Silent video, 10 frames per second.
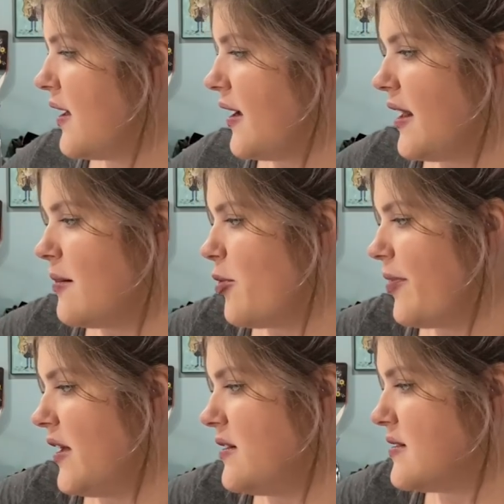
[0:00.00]
enamel
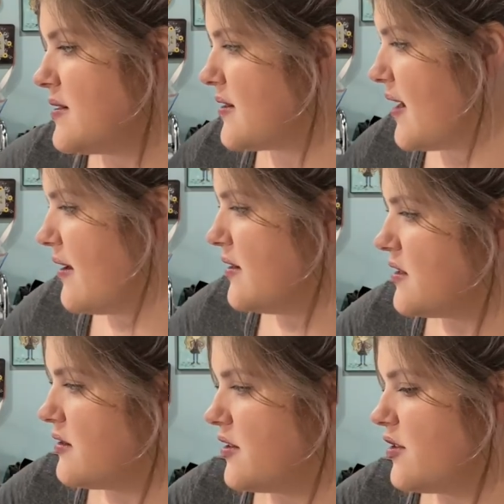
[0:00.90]
pins and
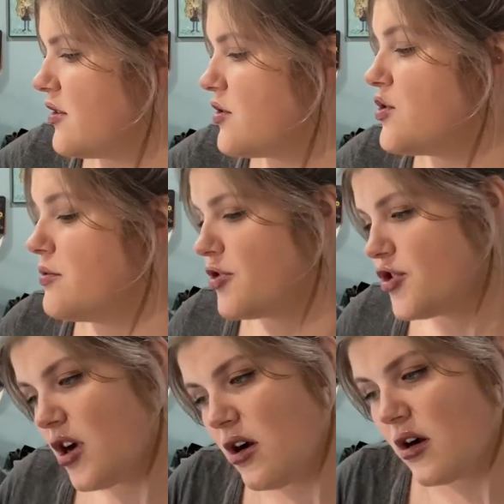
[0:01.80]
they're super
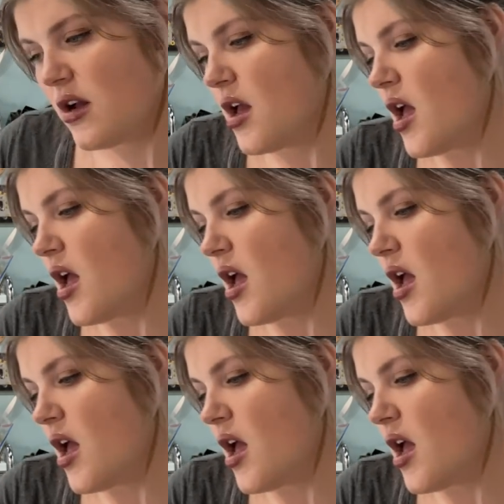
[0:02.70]
strong.